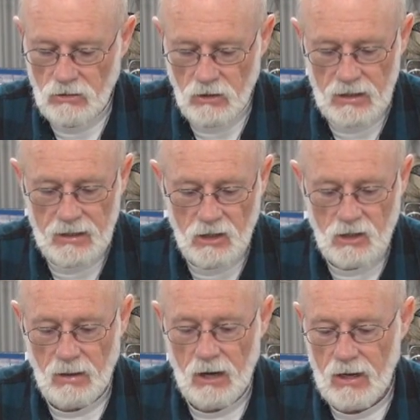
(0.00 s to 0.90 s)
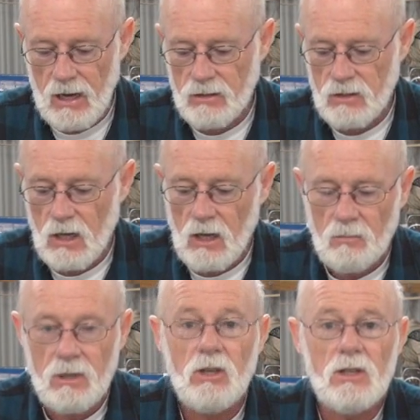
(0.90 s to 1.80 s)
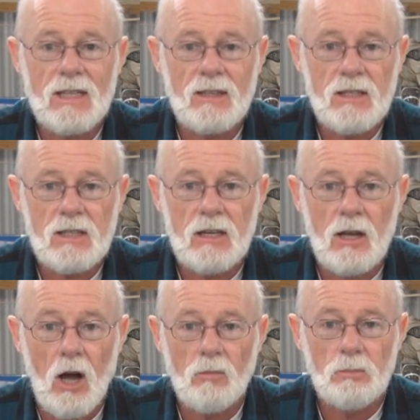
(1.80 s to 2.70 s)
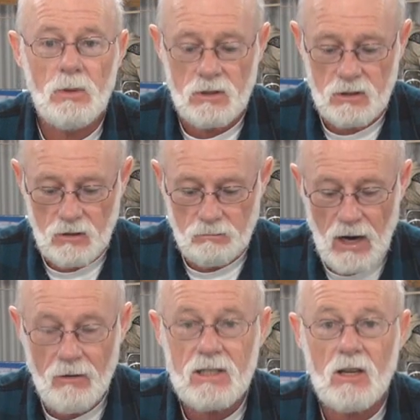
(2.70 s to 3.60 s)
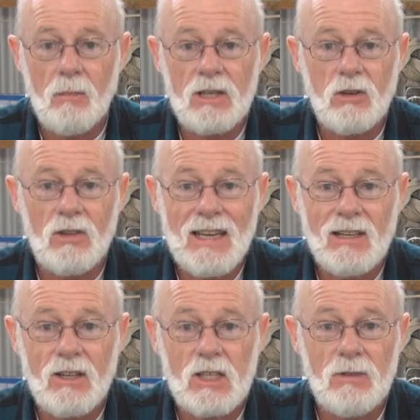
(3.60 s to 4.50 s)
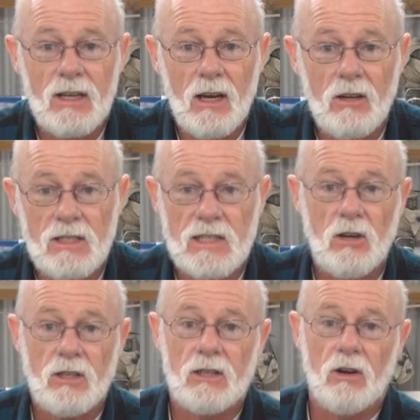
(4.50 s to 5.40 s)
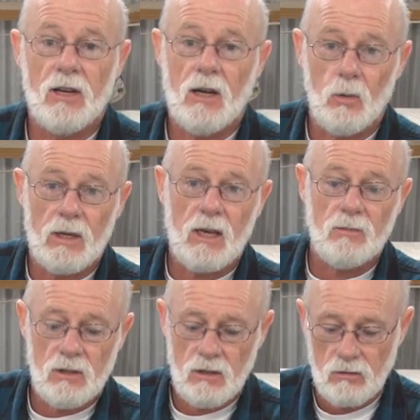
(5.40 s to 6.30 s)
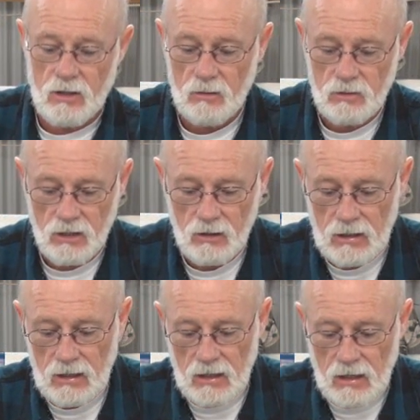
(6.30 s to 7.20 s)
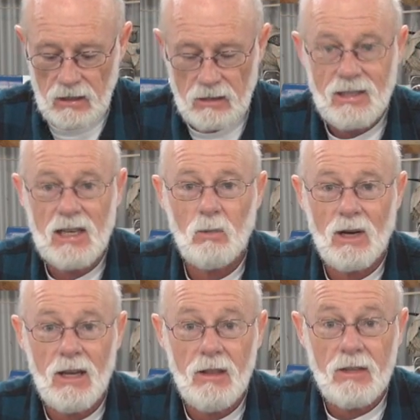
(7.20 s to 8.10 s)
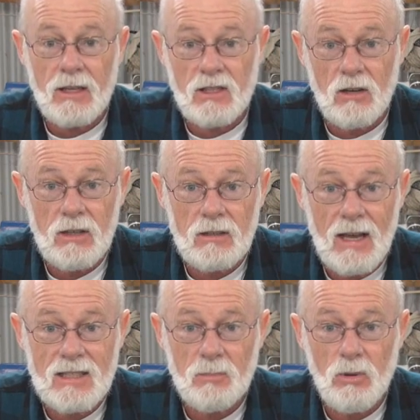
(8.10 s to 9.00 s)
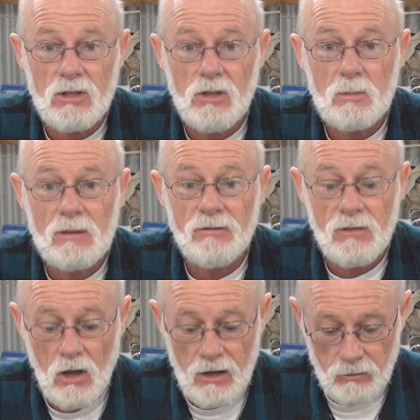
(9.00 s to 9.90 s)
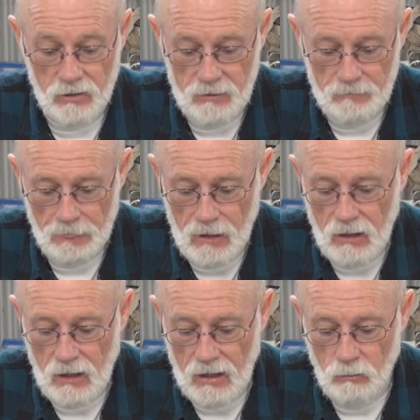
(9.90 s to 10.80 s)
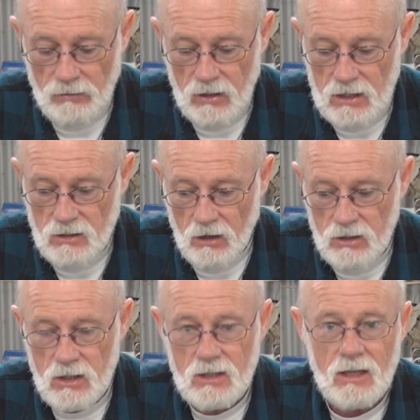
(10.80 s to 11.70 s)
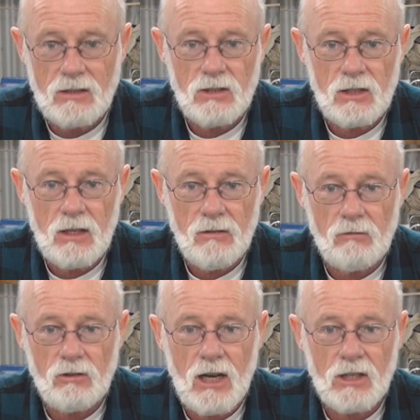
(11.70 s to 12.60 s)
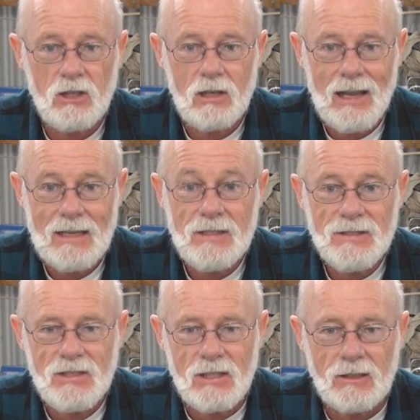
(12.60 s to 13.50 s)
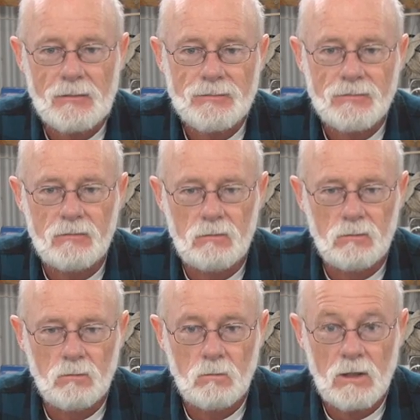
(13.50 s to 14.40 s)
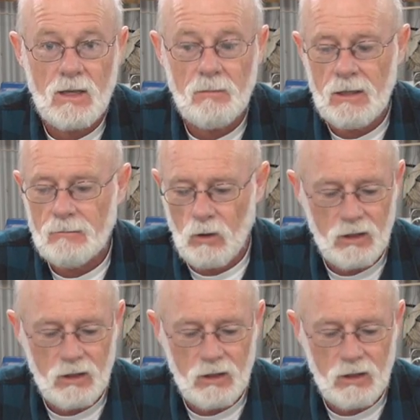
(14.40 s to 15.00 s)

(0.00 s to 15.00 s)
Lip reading: So there you go. So Barry has been using this, and I'll put Barry's comments on the end of this video because he's not here right now, but when he comes in, I'll get him to tell you what he thinks of it as the person who's been flying with it. And one thing he's noticed is that it's a significant reduction in latency. What's that mean?